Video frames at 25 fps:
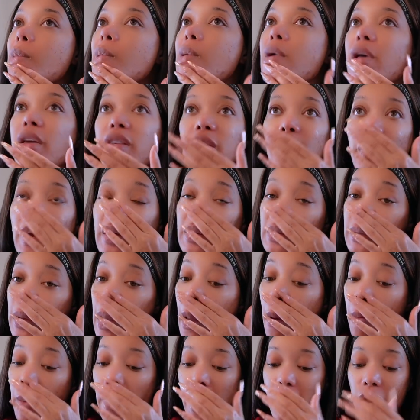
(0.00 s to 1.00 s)
Especially
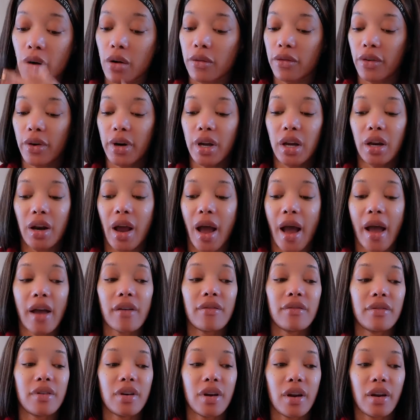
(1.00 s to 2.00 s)
a male friend. I have
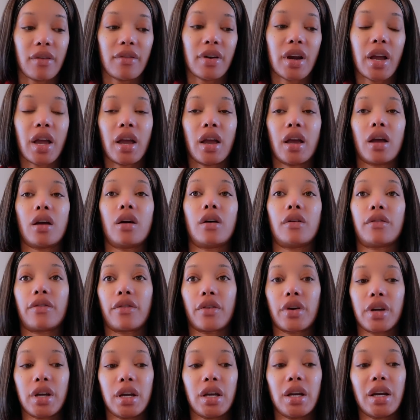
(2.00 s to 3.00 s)
never had a
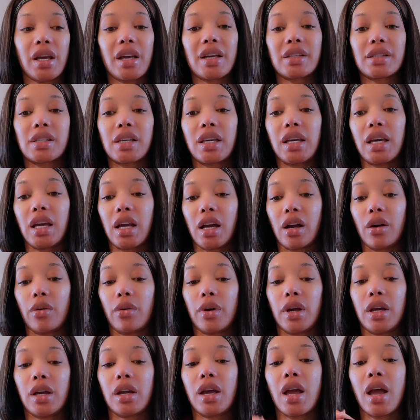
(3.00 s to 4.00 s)
friend as
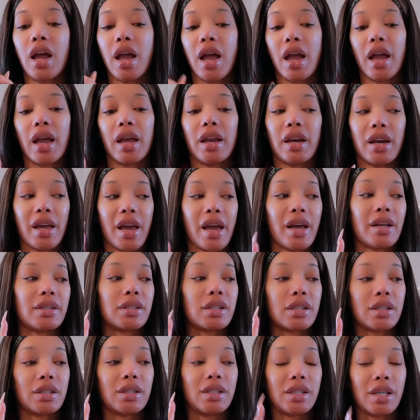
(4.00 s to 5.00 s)
caring and as
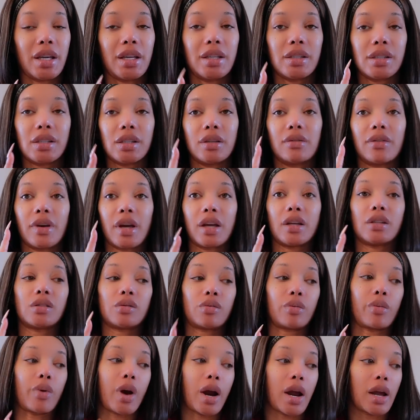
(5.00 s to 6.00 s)
attentive as
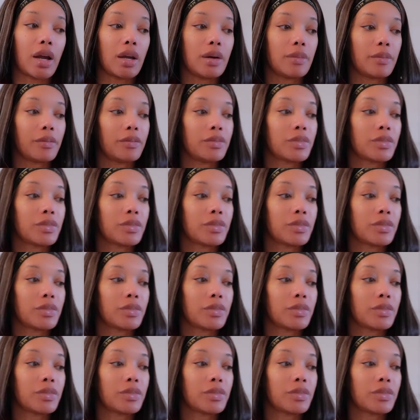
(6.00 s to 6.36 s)
Ray.